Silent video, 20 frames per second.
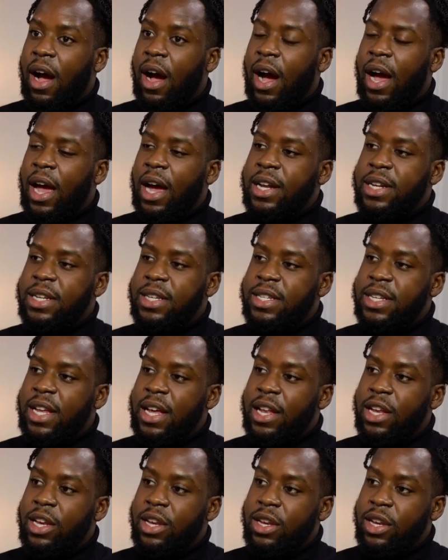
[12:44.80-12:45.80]
I
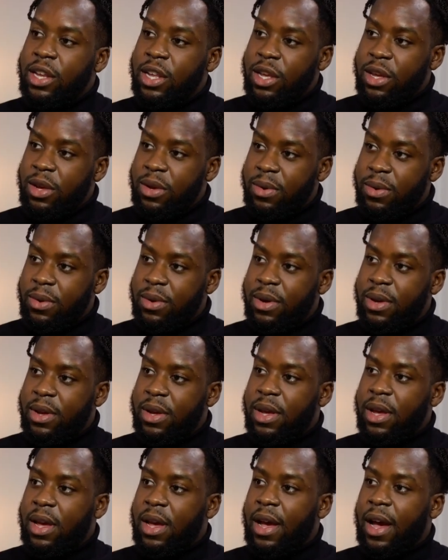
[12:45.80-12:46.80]
understand you.
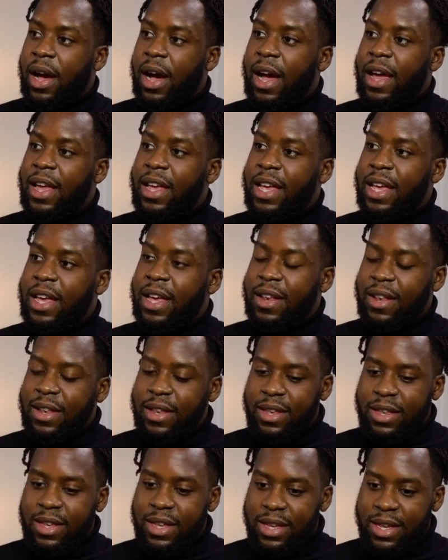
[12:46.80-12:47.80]
I
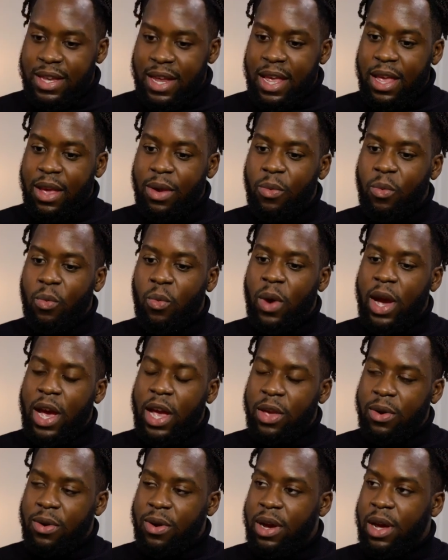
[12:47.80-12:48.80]
can see where
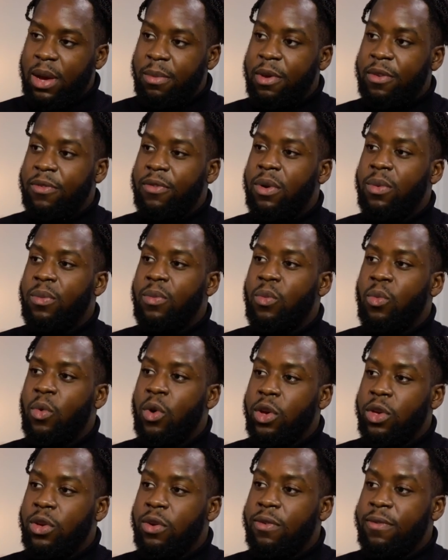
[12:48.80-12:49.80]
you're coming from,
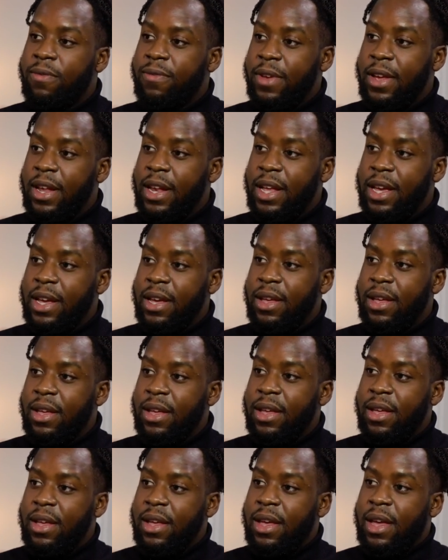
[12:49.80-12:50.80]
what you're feeling.
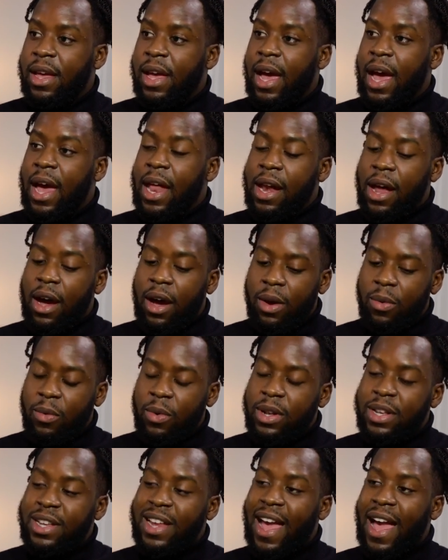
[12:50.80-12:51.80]
And I
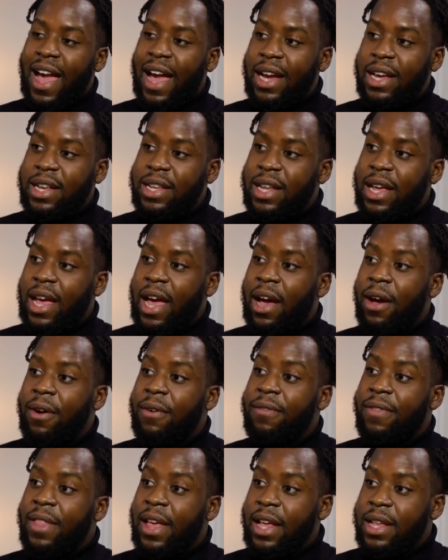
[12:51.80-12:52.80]
want to act out
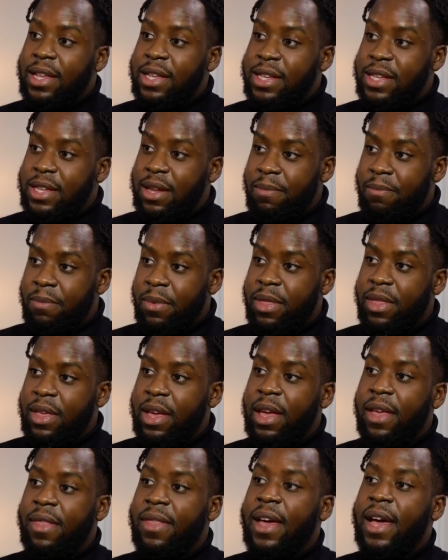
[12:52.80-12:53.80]
of that
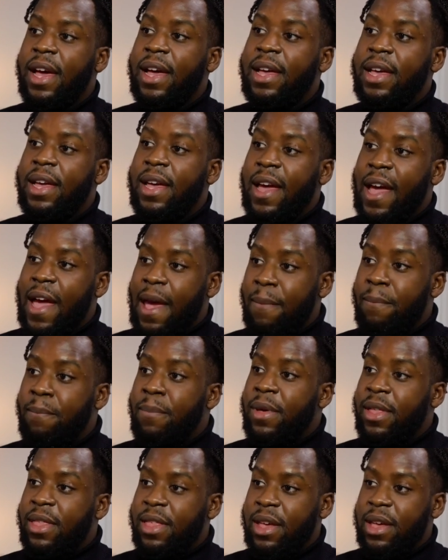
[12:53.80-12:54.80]
sympathy, that
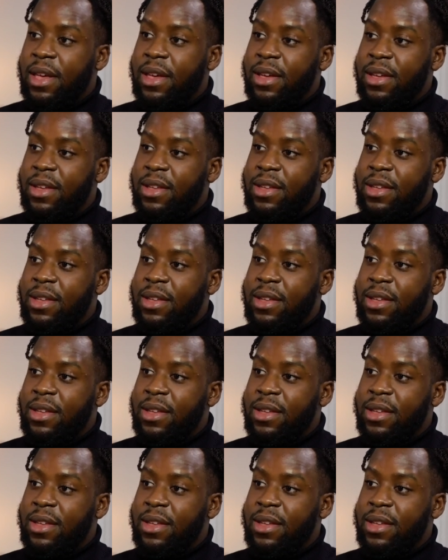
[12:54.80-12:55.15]
empathy